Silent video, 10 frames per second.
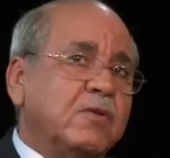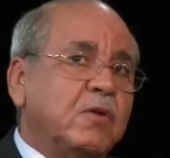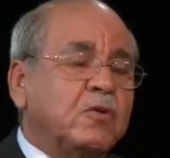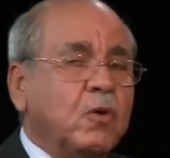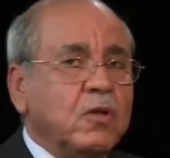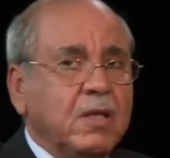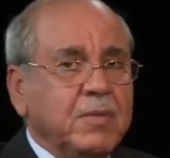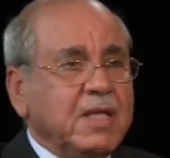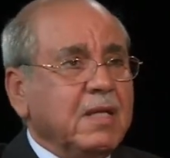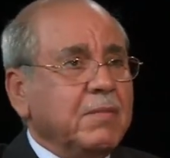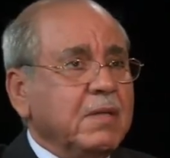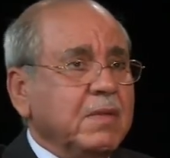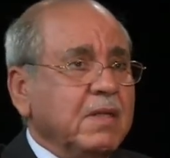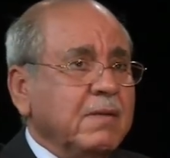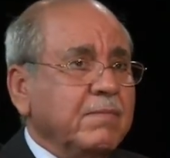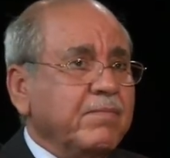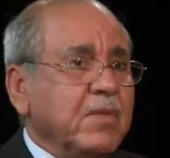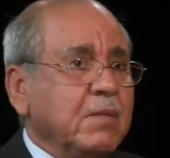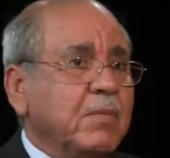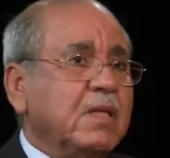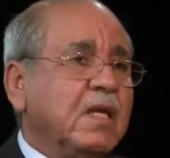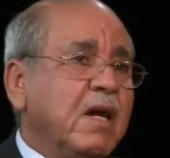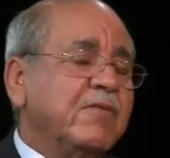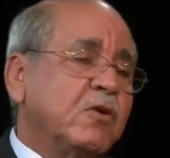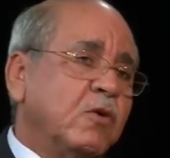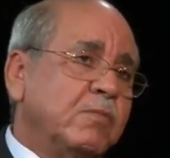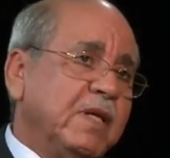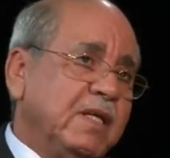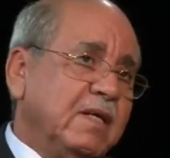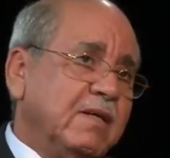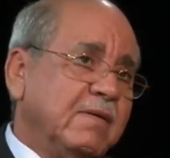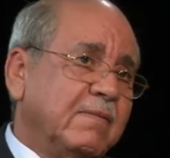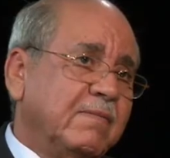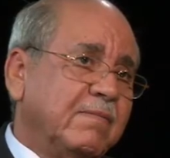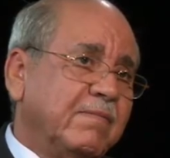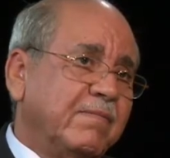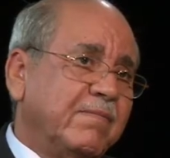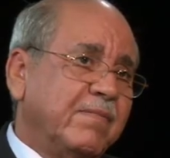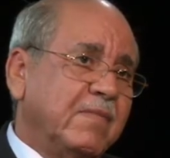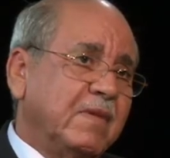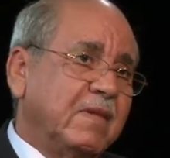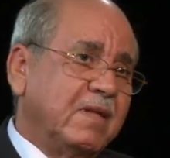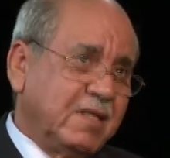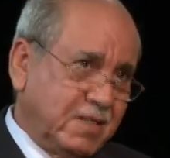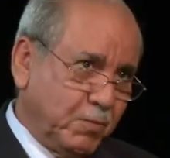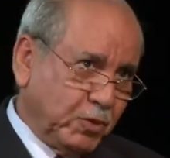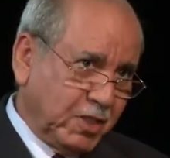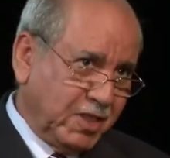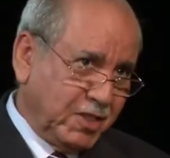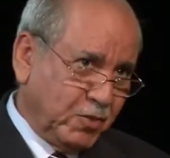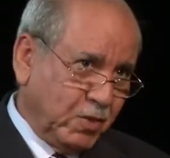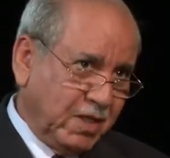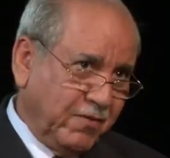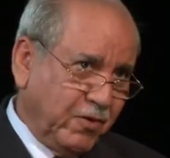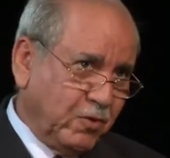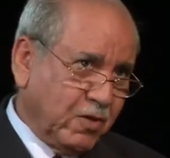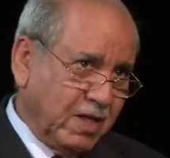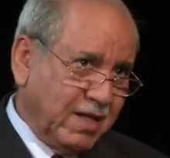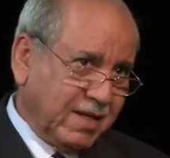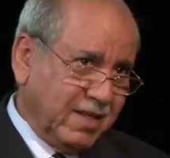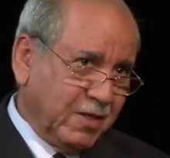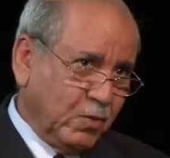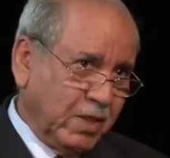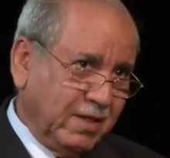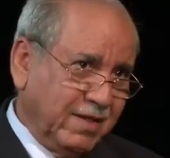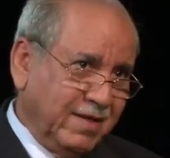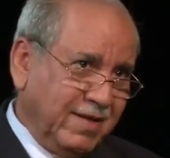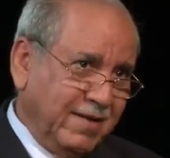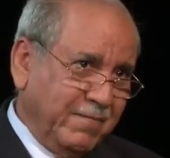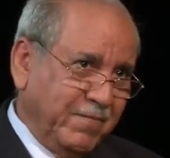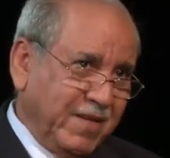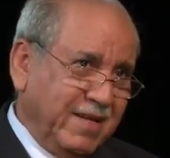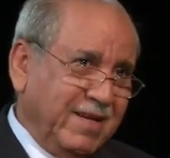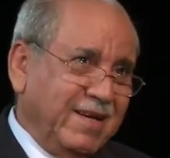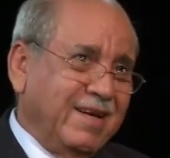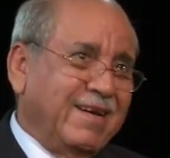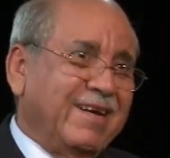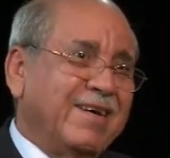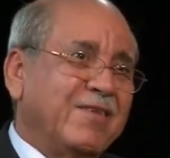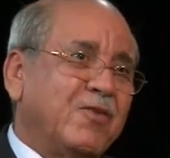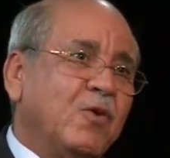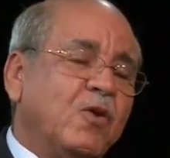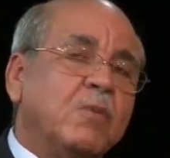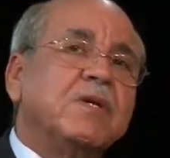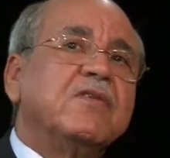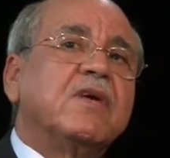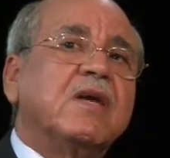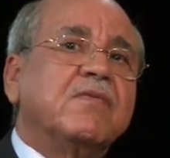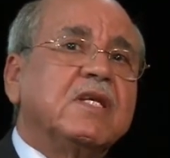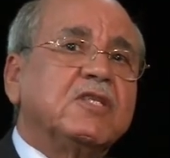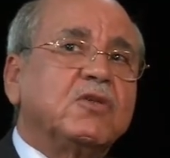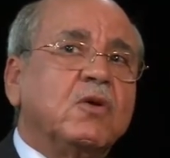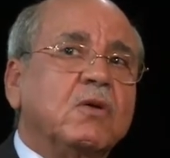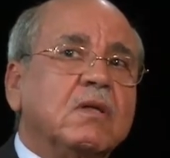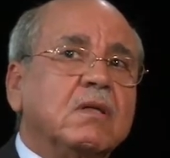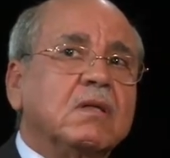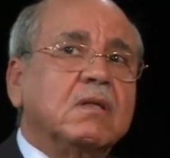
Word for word: Not all the media, maybe, mm-hmm. but they have their own media let's put it this way if you don't like that one. Okay. Uh, so lobbies are very strong.